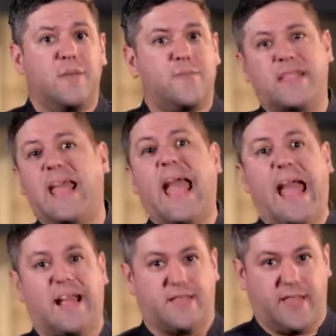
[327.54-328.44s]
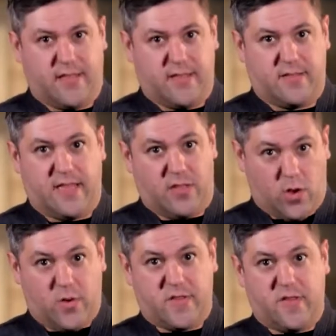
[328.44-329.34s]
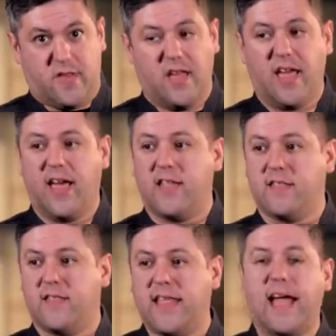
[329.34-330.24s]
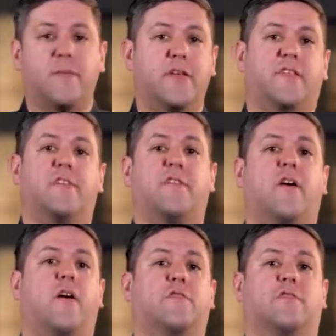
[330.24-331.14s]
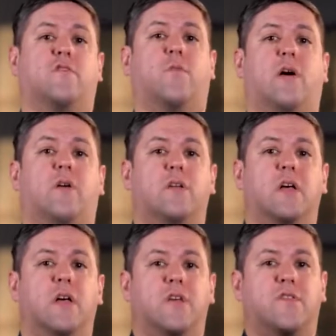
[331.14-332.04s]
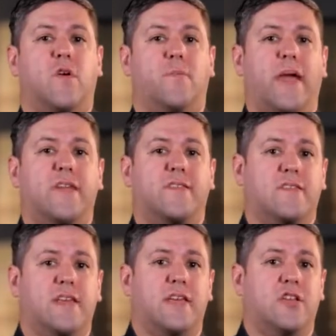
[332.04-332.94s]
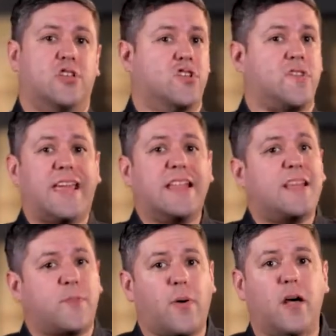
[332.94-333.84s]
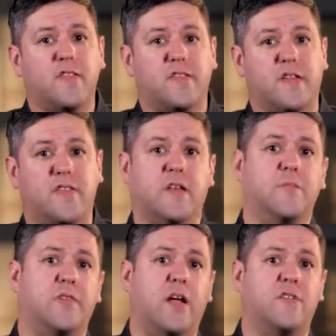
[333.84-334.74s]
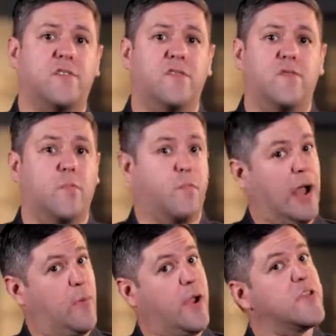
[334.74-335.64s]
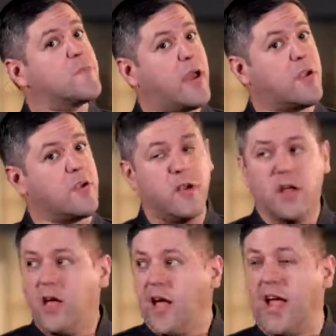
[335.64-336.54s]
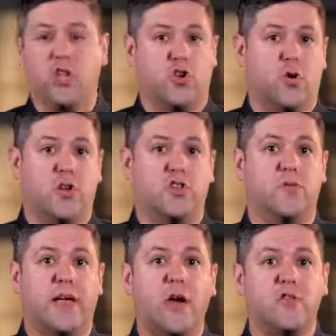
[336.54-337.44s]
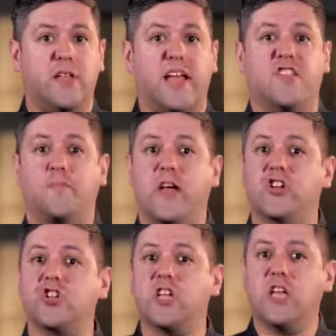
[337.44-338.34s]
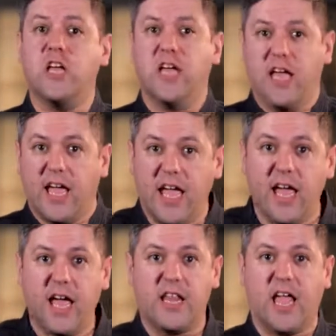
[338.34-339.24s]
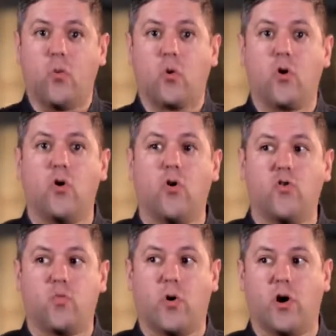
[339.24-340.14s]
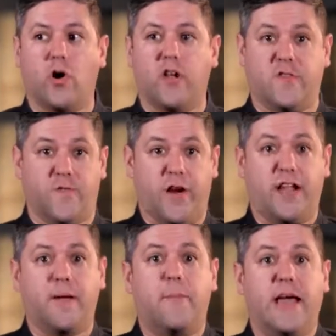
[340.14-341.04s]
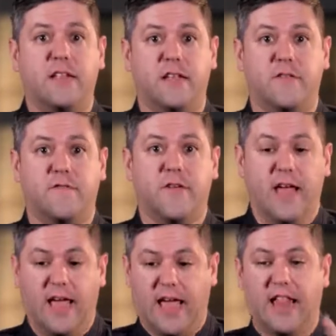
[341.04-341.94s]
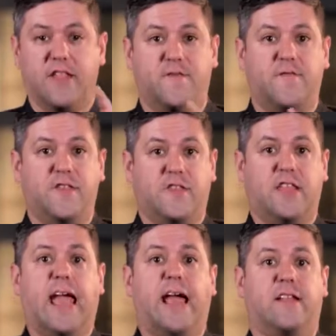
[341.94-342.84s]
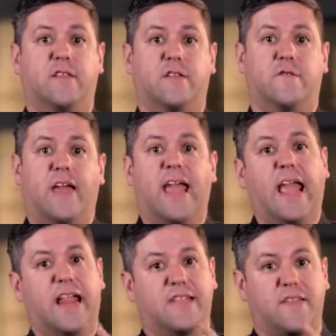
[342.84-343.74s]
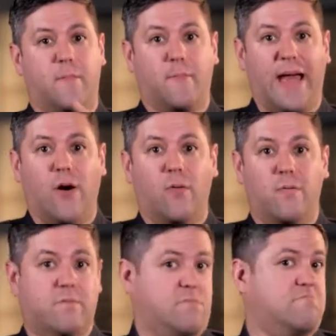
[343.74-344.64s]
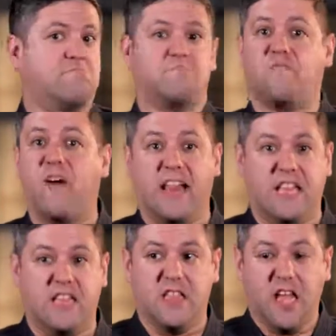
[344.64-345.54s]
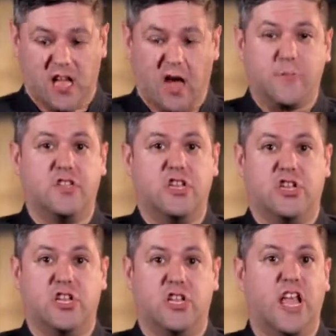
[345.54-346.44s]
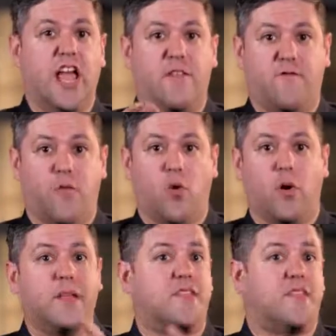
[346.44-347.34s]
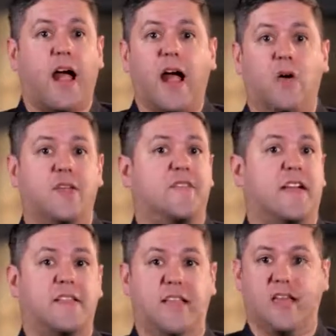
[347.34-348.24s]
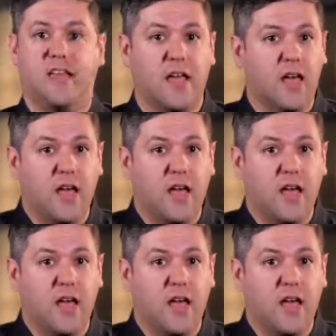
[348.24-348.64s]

but they act like it, they know it. And that could be a sense of conflict as well. So basically, just like any other politics, it comes down to my way is better. And you're going to encounter that, especially in a world where it's very competitive and it's physically active and it's about fighting, competition, and form, and style, and technique.